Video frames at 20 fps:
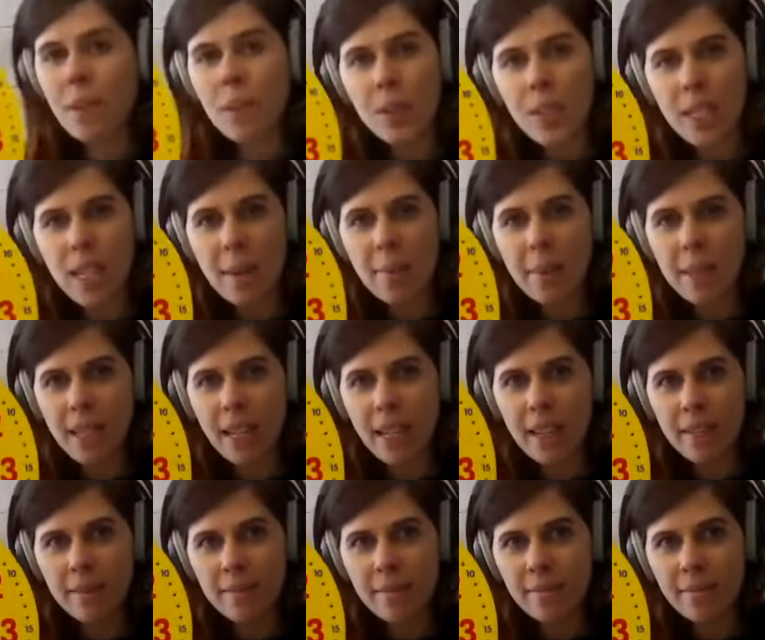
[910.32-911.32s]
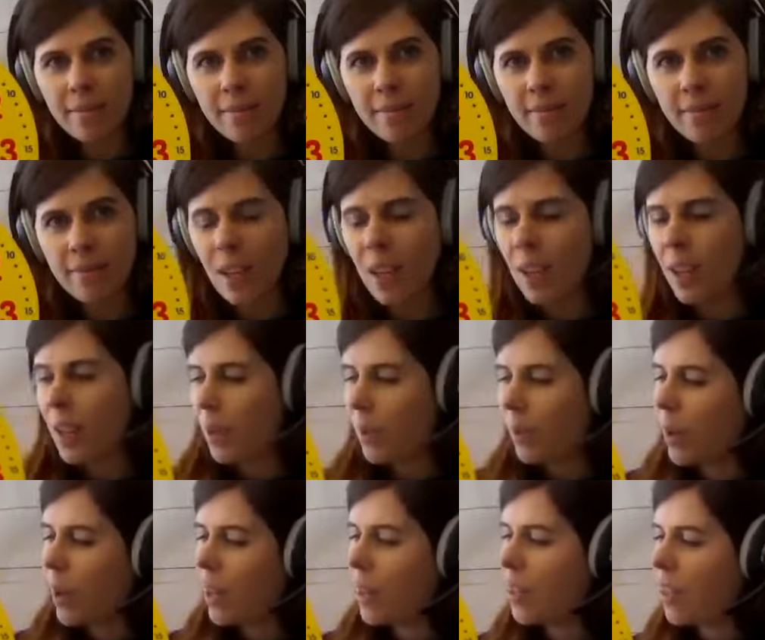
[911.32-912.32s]
What time is it?
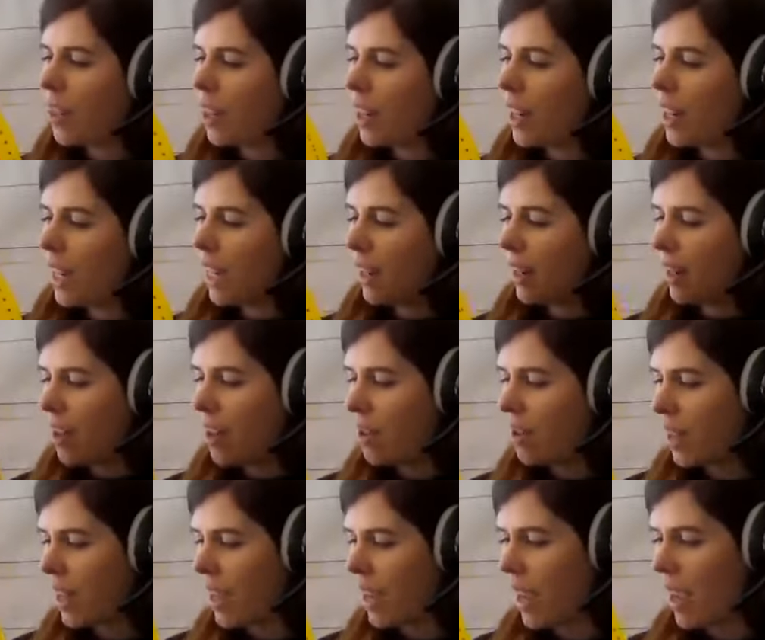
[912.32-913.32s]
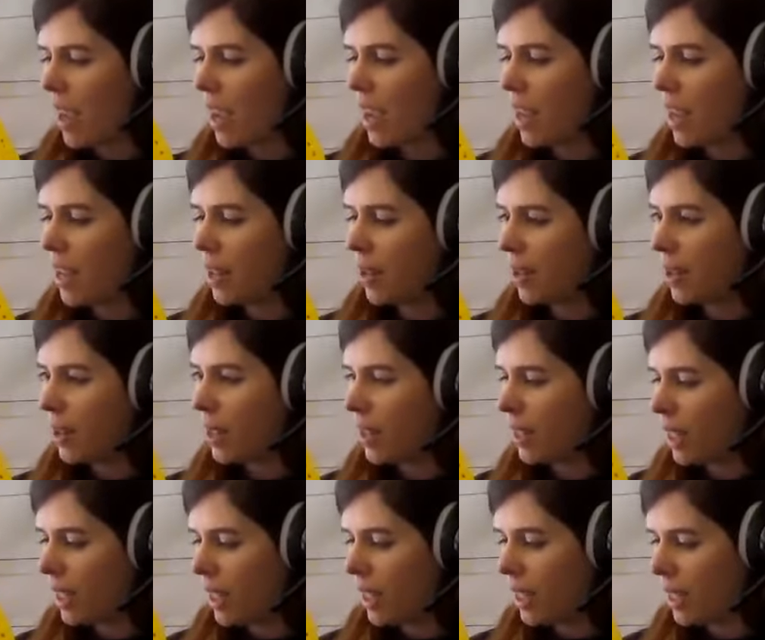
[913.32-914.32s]
1:30. Okay, you
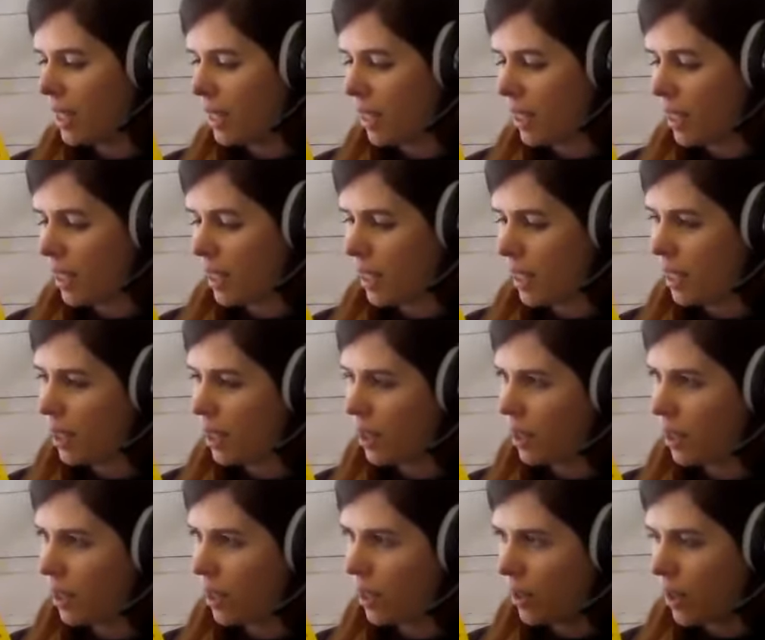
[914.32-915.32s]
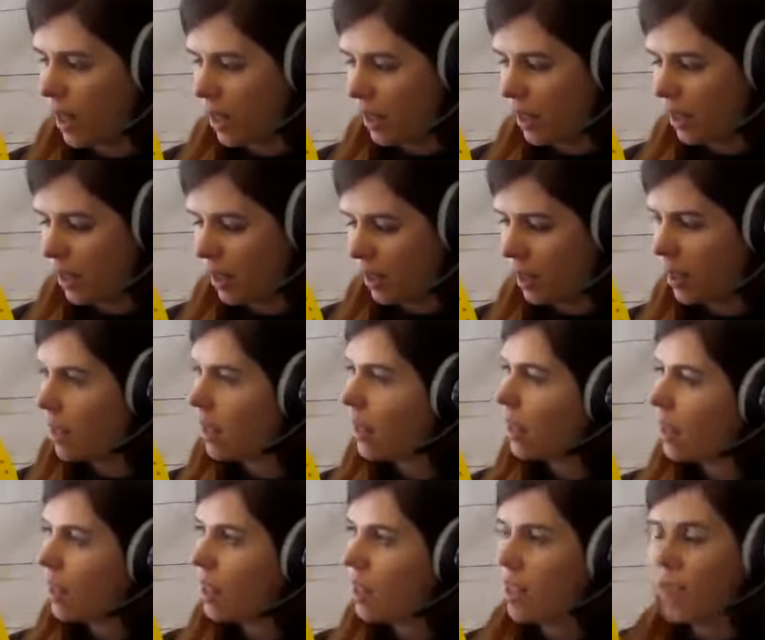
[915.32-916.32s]
sneaky, sneaky students.
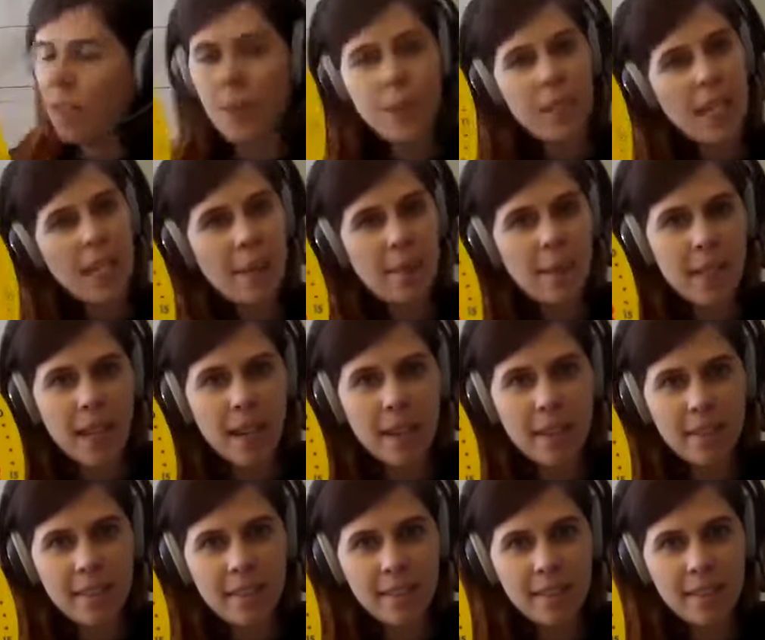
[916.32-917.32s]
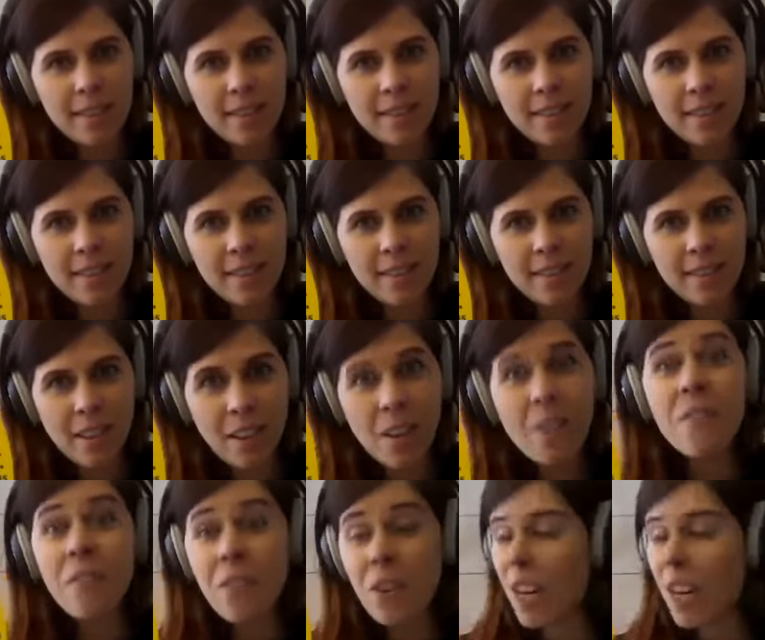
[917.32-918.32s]
What time is it?
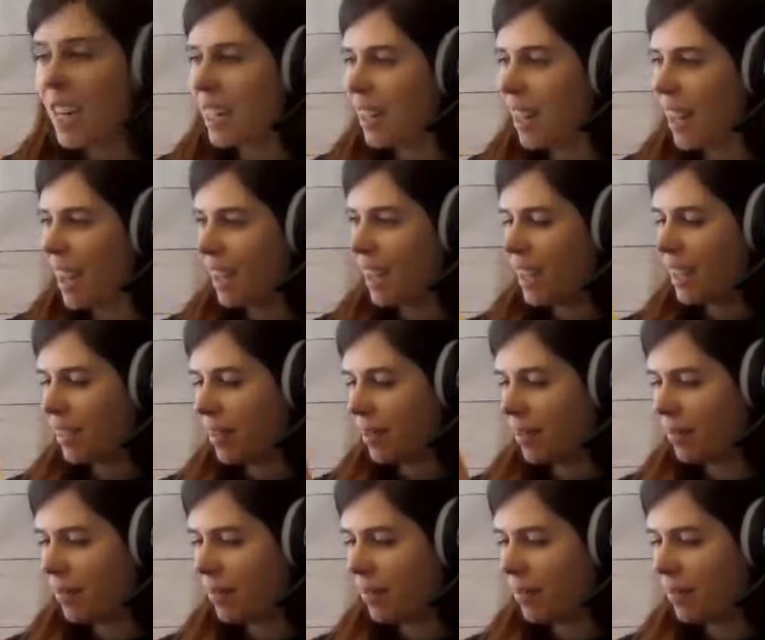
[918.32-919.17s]
4 o'clock.